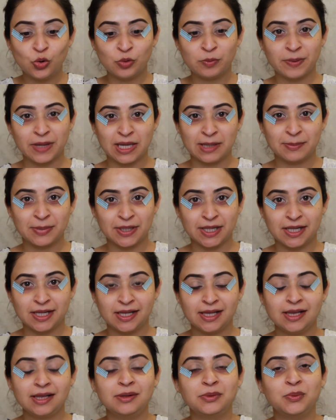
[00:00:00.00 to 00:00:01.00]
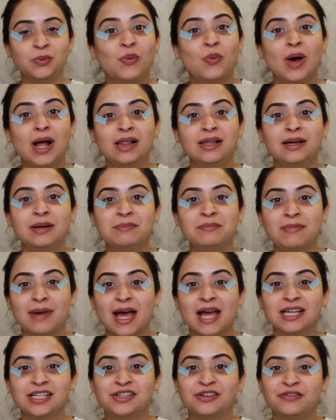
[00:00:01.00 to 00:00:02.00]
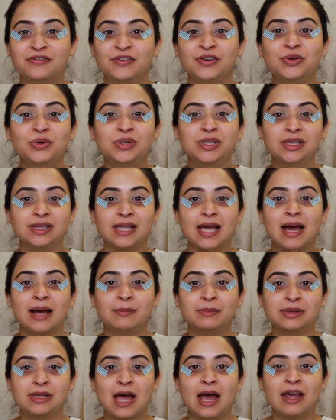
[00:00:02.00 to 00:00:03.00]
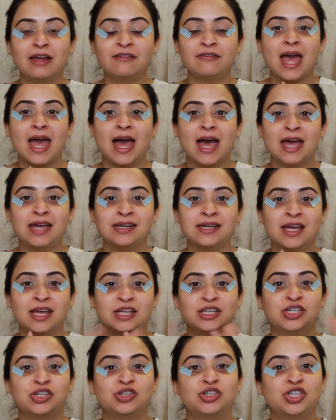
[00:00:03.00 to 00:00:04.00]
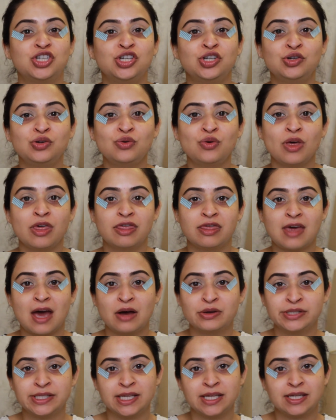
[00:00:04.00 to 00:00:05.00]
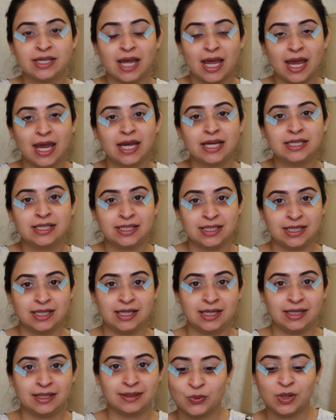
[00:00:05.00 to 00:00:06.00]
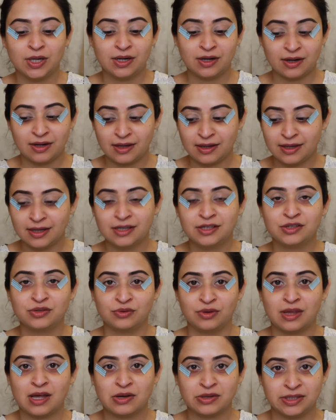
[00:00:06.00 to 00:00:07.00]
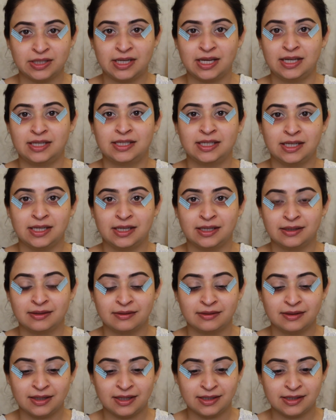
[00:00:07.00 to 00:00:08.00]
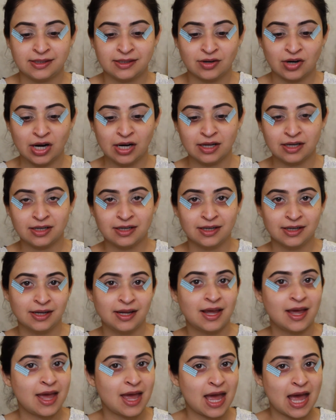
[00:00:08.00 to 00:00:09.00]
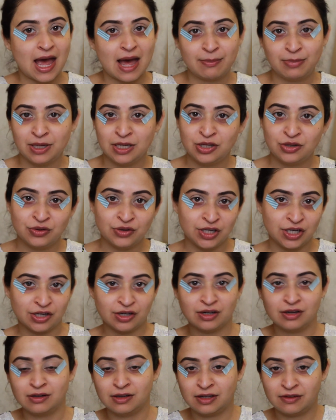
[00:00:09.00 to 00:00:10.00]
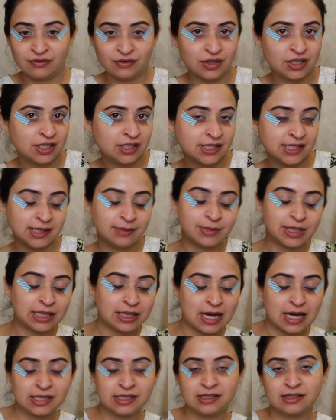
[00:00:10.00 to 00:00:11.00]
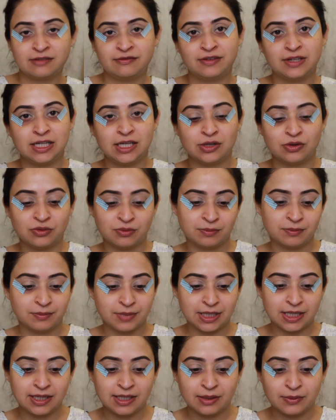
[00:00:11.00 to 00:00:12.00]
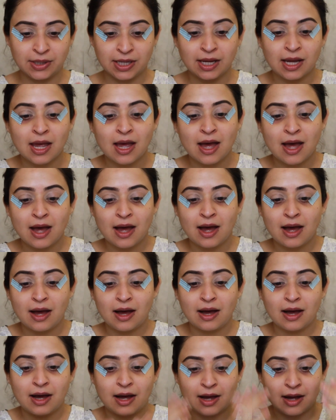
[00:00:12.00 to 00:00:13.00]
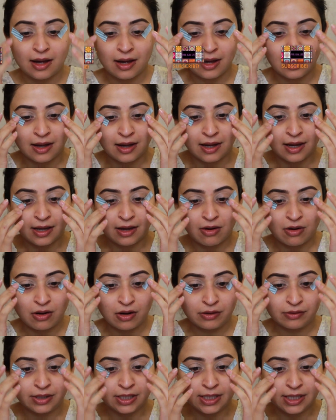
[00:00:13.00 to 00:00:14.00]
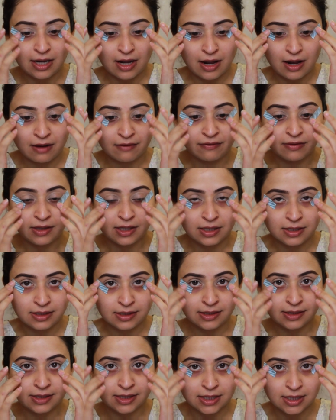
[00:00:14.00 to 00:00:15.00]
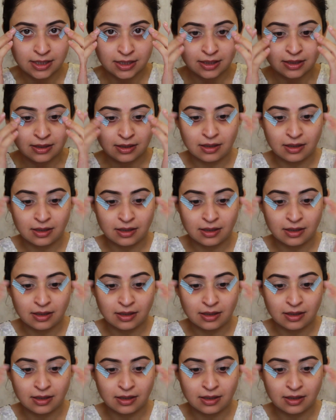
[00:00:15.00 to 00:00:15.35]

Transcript: Hello people! Welcome back to Food Glam Life and to 2018. We're in 2018. It started. Happy New Year if you didn't see my last video. But anyway, I already have these